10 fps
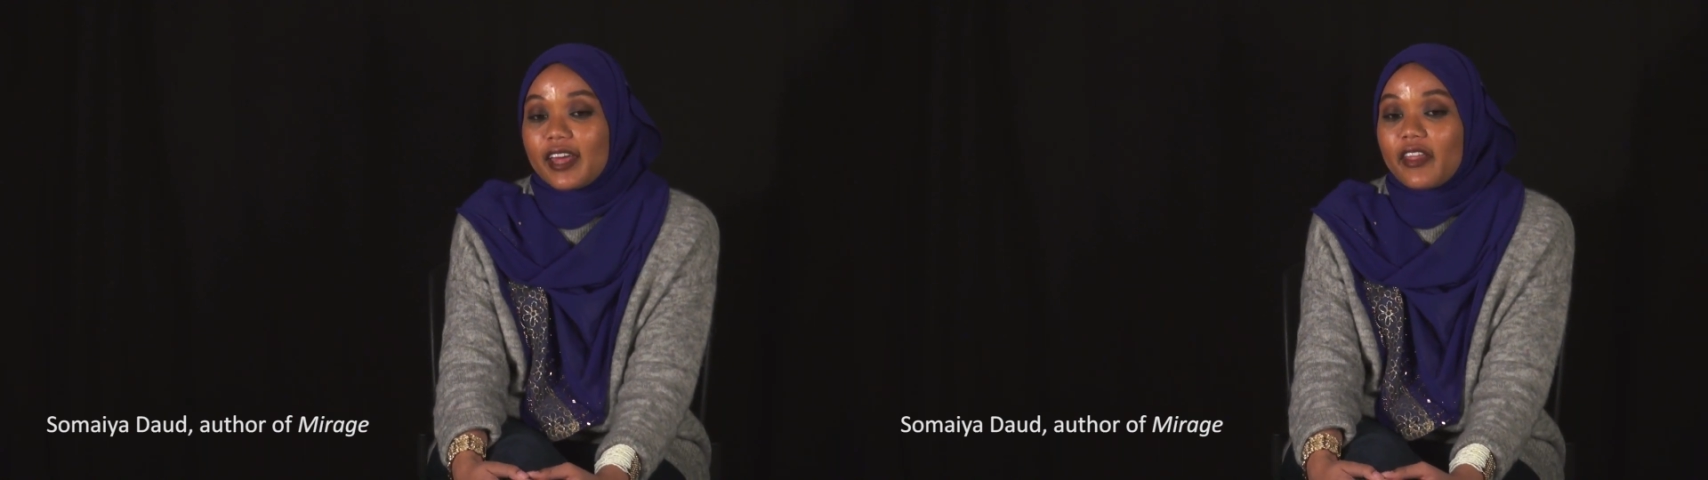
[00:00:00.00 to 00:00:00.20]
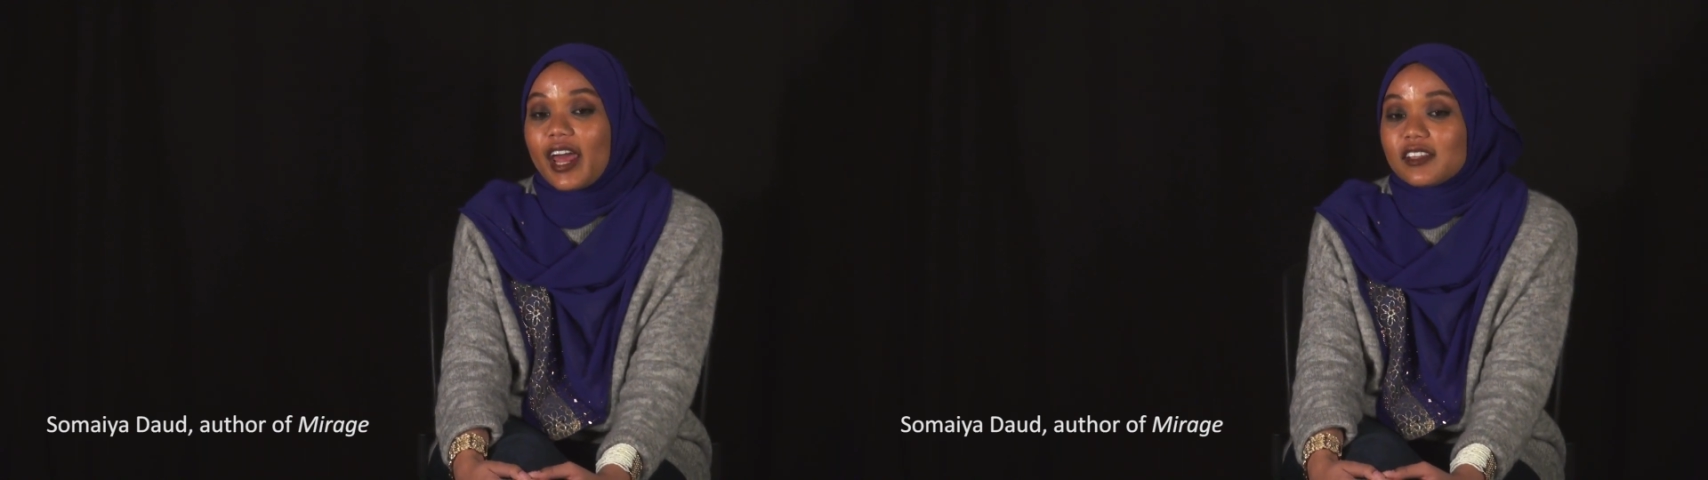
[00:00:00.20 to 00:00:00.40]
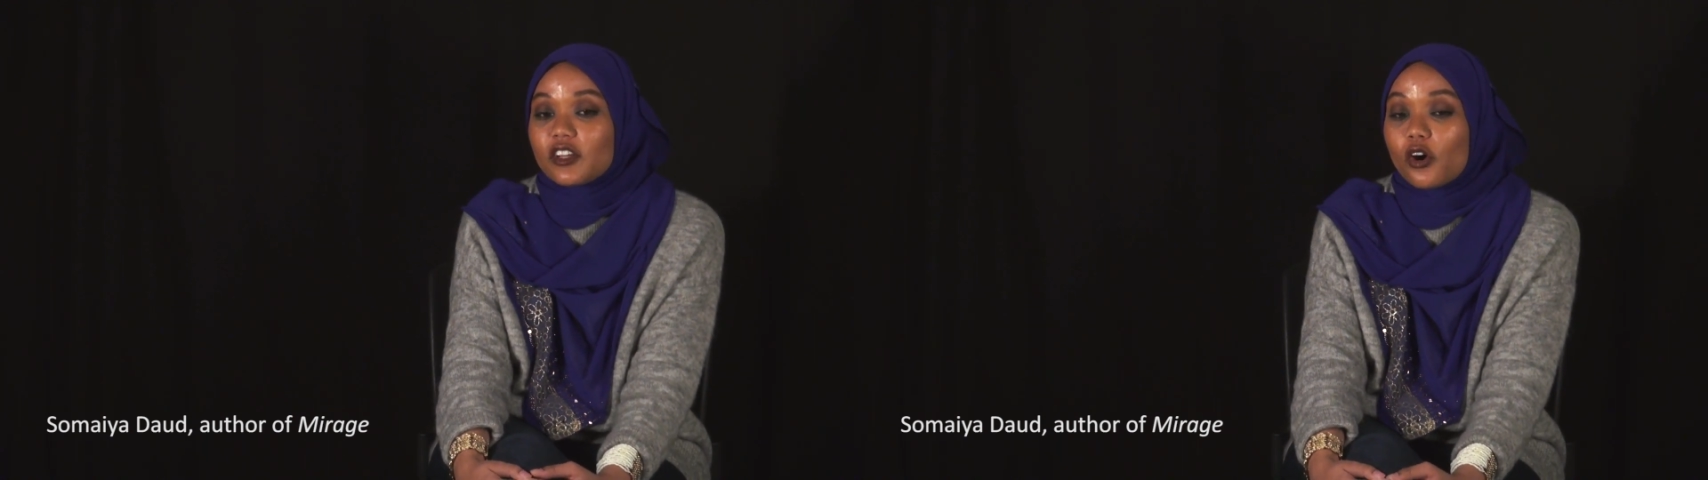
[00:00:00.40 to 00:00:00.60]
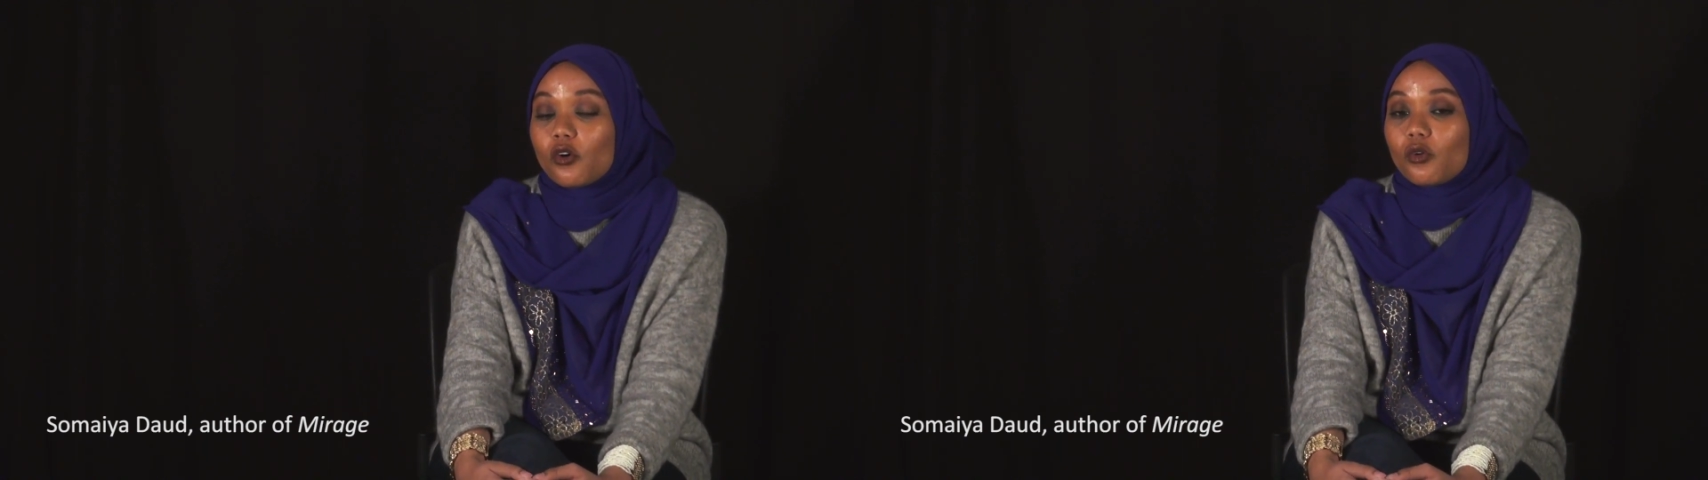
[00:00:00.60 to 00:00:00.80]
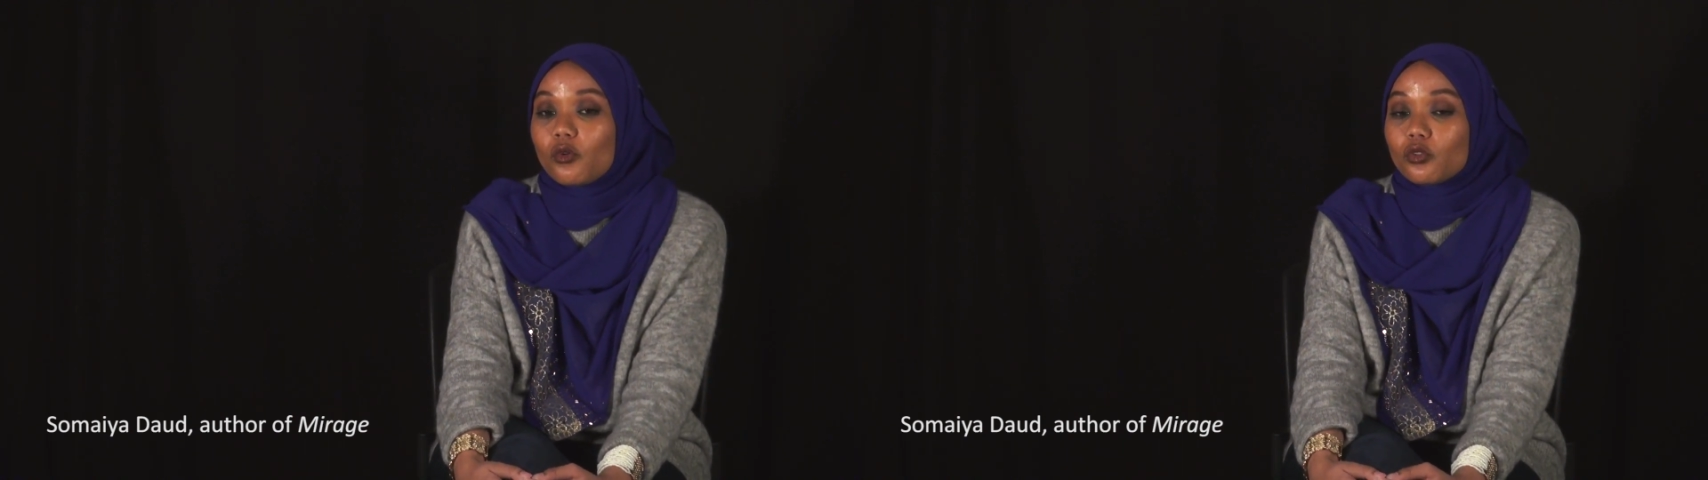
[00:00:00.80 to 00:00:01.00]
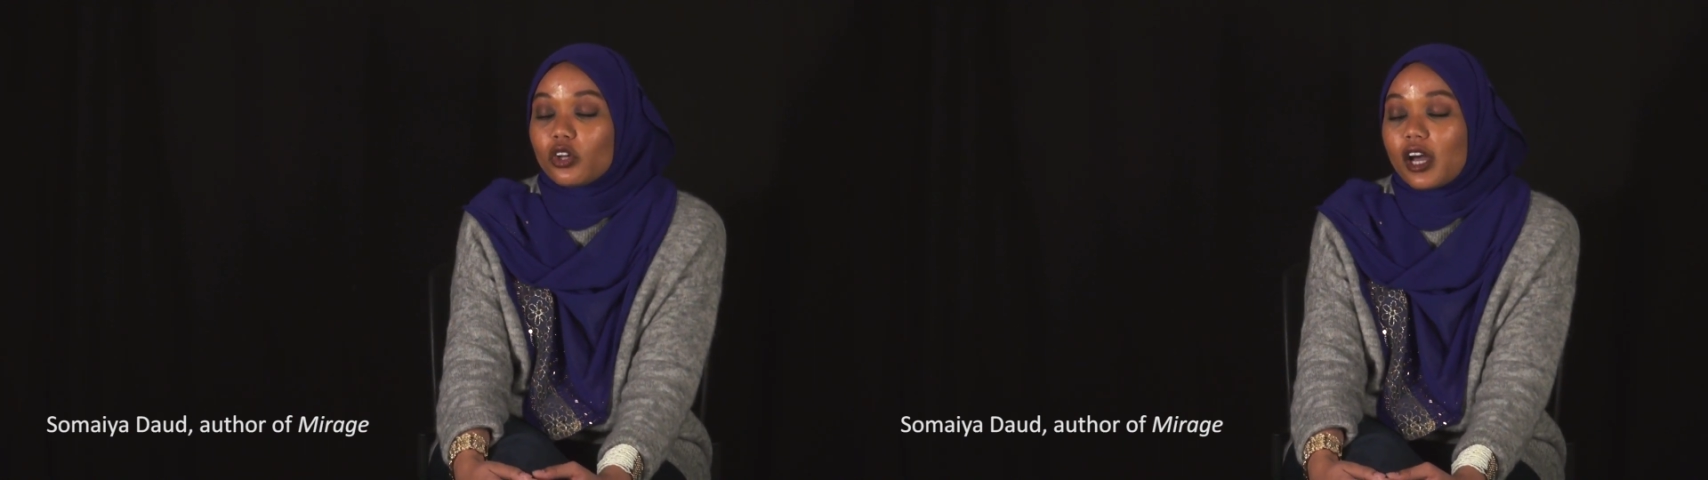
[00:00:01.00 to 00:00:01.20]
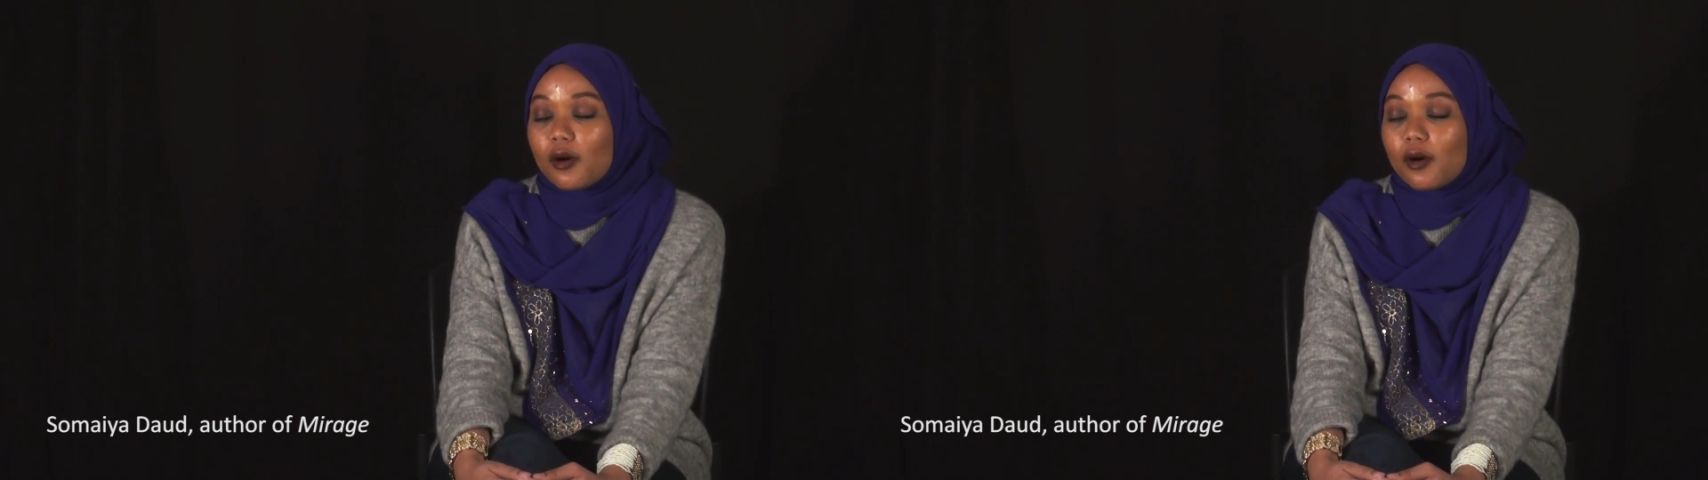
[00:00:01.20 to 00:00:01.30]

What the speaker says: and then had to go look